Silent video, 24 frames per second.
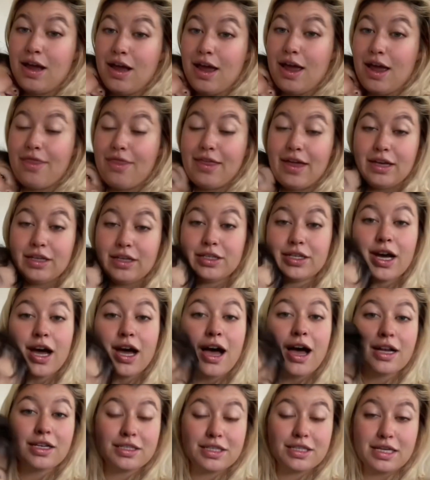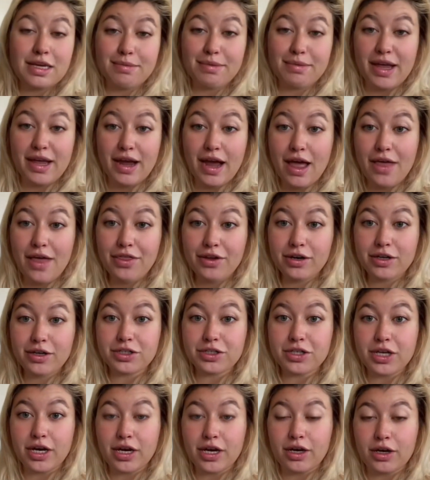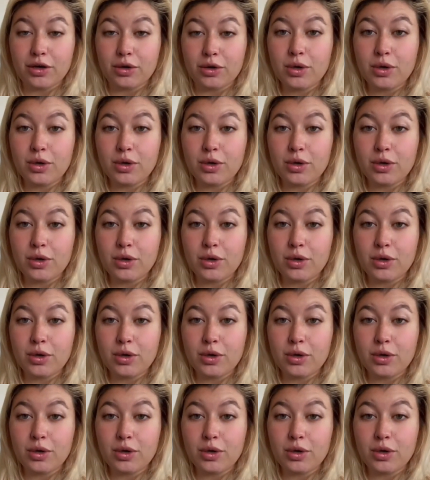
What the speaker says: And then Tati, my other doe,